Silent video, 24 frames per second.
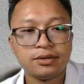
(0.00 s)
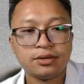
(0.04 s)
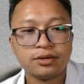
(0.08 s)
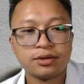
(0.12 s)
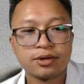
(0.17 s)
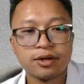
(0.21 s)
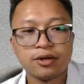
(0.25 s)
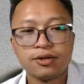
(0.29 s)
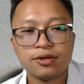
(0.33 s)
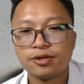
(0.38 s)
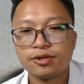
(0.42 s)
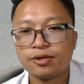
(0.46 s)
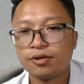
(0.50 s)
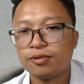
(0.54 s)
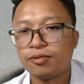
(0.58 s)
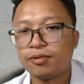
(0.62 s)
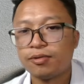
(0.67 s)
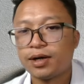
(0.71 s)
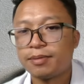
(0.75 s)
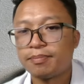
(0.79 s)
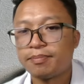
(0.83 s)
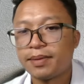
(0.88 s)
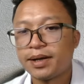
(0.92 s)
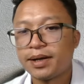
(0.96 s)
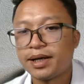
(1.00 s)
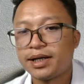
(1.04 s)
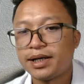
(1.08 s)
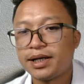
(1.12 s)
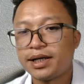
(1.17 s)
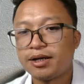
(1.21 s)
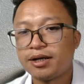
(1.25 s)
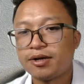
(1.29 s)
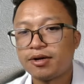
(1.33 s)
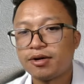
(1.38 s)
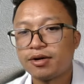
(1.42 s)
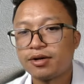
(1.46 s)
So one pending
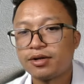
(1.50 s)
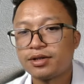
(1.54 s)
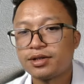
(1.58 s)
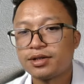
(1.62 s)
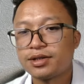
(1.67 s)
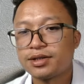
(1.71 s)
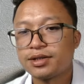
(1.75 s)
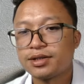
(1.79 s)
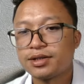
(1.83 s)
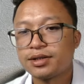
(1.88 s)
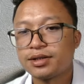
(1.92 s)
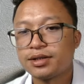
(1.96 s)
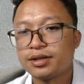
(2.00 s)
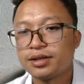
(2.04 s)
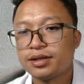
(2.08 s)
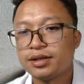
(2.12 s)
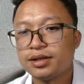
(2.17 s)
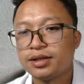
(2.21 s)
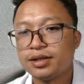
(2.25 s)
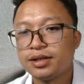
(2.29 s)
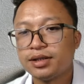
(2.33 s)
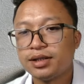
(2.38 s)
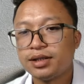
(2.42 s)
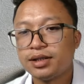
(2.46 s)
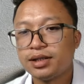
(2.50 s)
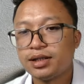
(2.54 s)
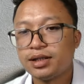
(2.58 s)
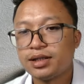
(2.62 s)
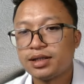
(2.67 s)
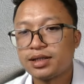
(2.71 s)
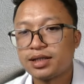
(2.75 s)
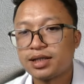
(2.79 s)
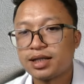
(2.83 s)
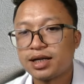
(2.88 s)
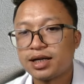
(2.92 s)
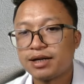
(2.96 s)
orders
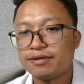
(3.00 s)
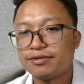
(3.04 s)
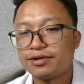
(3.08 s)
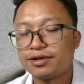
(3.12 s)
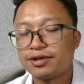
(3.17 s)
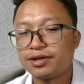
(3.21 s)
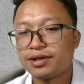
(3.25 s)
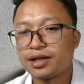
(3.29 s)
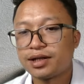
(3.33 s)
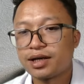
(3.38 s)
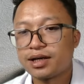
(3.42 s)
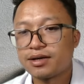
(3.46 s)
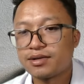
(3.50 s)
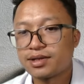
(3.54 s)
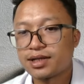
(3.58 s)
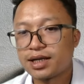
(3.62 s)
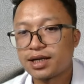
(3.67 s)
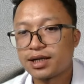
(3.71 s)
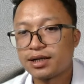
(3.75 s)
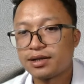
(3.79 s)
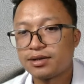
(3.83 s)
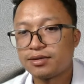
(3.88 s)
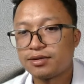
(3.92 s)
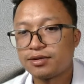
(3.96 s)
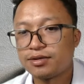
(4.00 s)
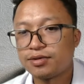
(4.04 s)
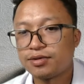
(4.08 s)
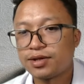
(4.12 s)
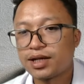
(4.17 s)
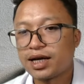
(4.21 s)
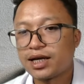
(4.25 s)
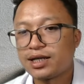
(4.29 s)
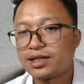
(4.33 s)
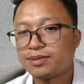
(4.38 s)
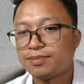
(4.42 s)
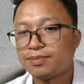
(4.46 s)
is left on a downside, so
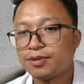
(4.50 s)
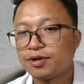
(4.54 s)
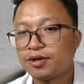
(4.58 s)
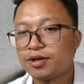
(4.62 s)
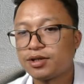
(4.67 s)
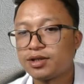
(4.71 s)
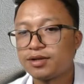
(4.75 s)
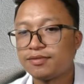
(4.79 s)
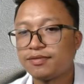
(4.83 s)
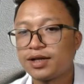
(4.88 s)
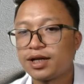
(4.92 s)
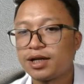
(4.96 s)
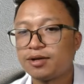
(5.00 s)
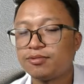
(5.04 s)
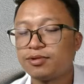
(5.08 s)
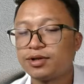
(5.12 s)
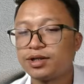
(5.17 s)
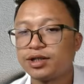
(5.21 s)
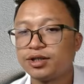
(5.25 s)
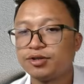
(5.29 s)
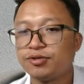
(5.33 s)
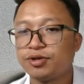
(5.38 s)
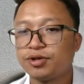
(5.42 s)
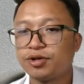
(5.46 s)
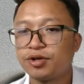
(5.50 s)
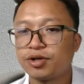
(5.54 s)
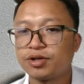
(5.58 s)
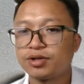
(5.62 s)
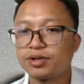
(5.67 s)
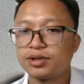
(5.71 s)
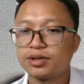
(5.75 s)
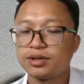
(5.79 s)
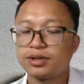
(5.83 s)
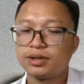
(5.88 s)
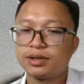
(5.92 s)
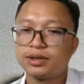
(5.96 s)
that's because of that one. You are not
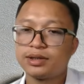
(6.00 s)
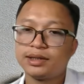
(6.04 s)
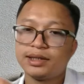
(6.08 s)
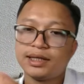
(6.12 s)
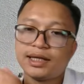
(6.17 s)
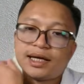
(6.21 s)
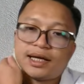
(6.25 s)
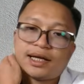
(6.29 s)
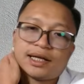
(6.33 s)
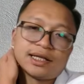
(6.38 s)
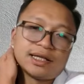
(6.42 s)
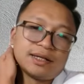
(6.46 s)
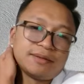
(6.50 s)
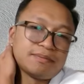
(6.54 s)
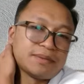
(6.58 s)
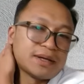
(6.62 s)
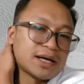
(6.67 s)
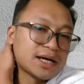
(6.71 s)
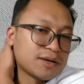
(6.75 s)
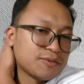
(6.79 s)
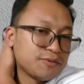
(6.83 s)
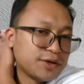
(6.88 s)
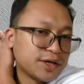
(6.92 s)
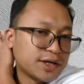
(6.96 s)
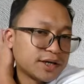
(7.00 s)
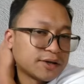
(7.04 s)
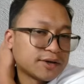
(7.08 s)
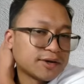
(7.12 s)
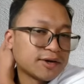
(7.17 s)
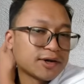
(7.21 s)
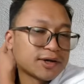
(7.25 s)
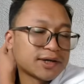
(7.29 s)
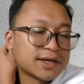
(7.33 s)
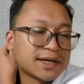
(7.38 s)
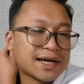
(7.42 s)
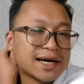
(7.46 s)
directly planning, we are
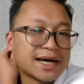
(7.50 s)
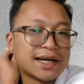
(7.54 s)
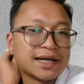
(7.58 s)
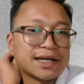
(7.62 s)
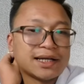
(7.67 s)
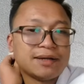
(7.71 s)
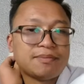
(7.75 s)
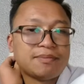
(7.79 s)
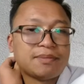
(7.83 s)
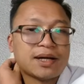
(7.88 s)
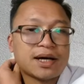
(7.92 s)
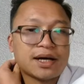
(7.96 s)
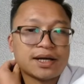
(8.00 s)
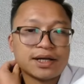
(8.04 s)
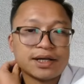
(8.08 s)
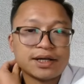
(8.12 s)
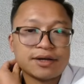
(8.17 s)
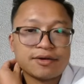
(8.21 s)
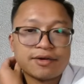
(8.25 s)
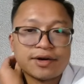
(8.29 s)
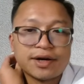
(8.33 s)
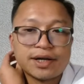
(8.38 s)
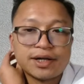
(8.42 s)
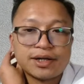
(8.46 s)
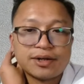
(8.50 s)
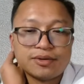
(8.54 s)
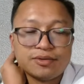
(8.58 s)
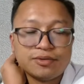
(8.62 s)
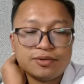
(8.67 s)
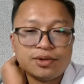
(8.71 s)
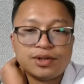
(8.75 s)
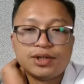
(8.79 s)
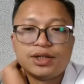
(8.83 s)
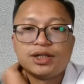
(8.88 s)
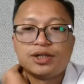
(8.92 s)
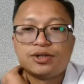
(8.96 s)
not directly planning, all right?
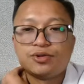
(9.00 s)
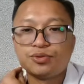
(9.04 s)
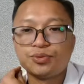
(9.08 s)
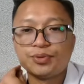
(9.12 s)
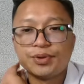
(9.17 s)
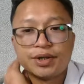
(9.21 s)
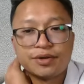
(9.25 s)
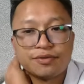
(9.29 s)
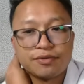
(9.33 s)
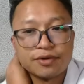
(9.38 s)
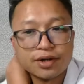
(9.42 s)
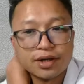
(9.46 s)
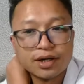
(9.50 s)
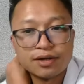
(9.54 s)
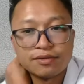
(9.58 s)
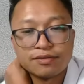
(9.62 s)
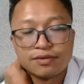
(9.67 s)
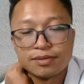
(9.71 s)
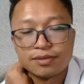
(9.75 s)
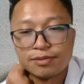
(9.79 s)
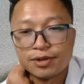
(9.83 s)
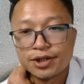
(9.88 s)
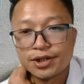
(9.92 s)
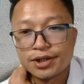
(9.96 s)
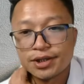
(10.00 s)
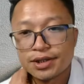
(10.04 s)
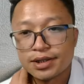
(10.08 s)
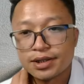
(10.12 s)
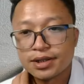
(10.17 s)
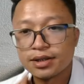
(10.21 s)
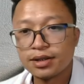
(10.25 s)
We need to wait for confirmations.